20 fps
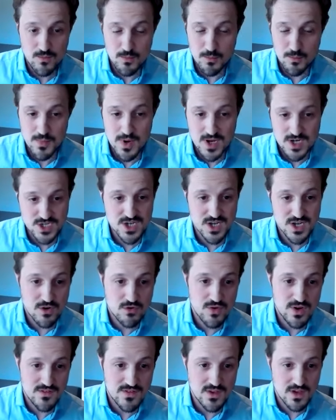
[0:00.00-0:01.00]
much
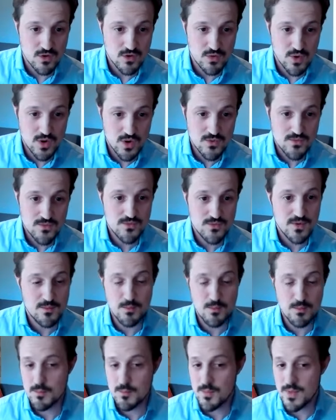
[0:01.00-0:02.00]
increasing growth,
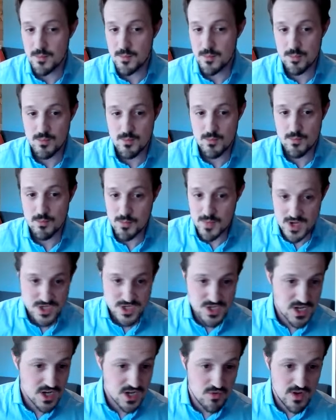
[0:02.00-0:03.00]

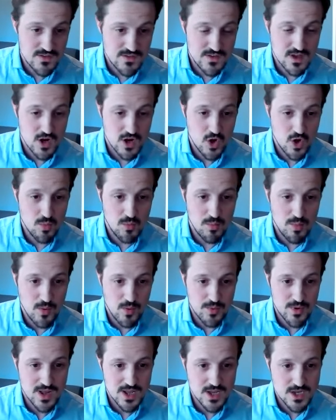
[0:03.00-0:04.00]
much increasing global
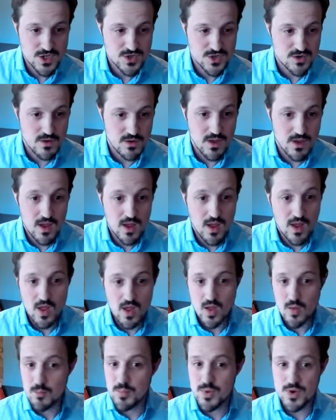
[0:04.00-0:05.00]
population,
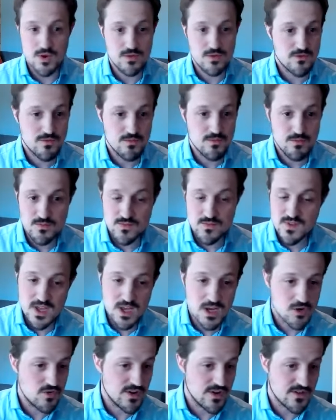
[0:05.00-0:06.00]
but
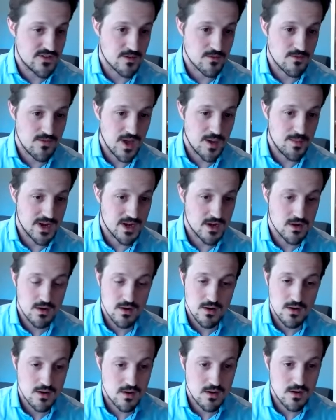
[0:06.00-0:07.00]
decreasing famine,